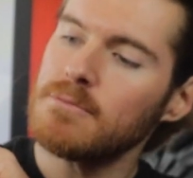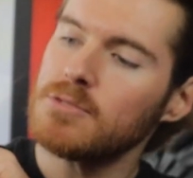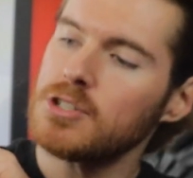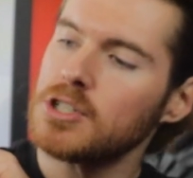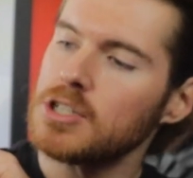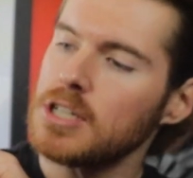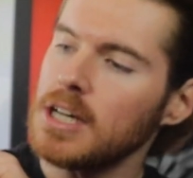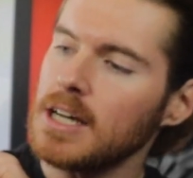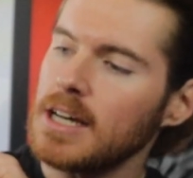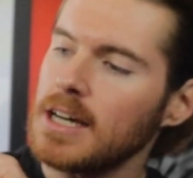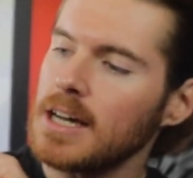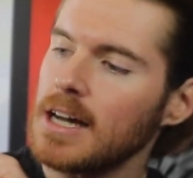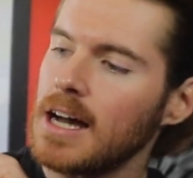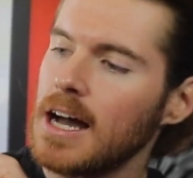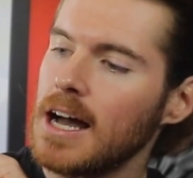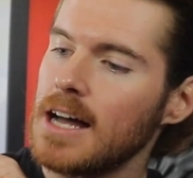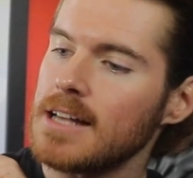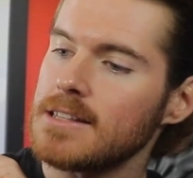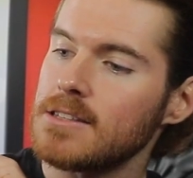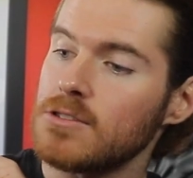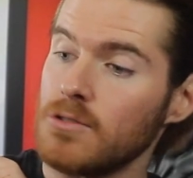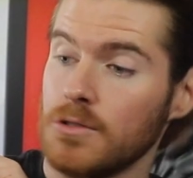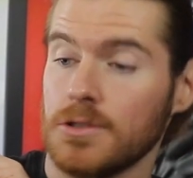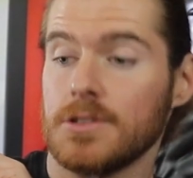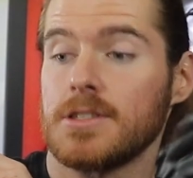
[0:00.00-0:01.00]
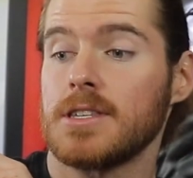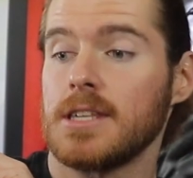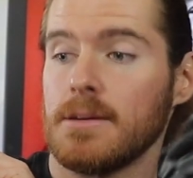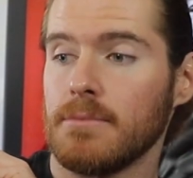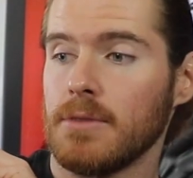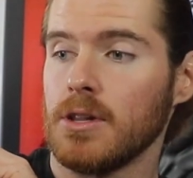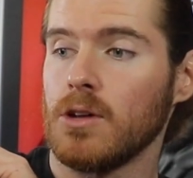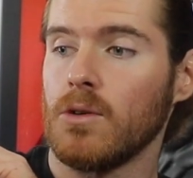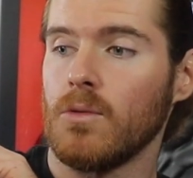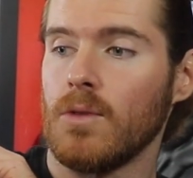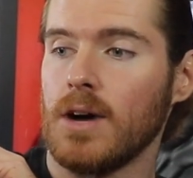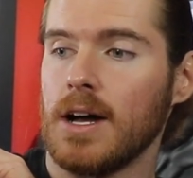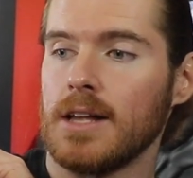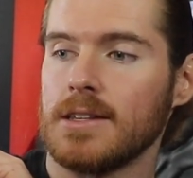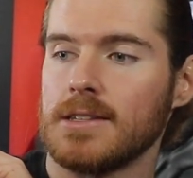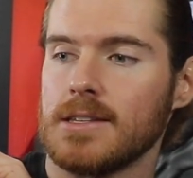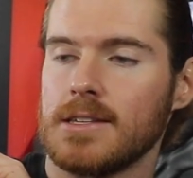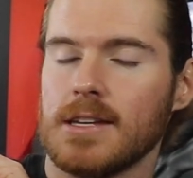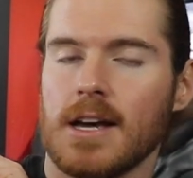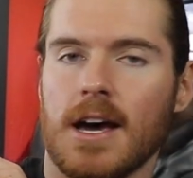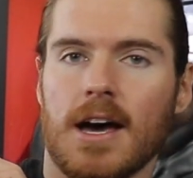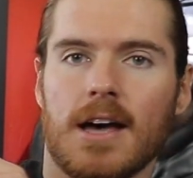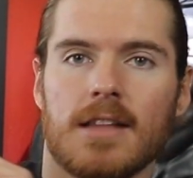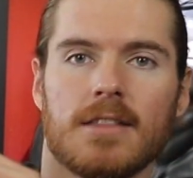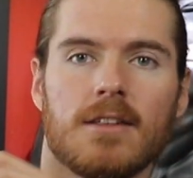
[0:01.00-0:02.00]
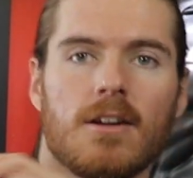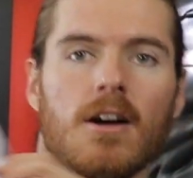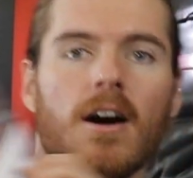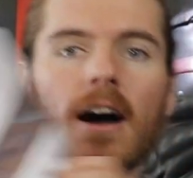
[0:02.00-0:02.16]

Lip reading: shin guards or similar ones that